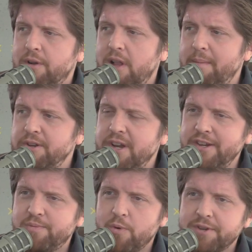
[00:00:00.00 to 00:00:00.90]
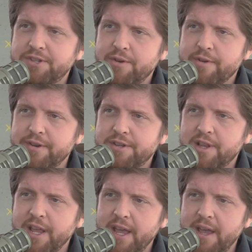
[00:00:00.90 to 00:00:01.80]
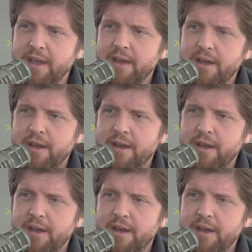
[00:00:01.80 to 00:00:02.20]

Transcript: climate change more seriously,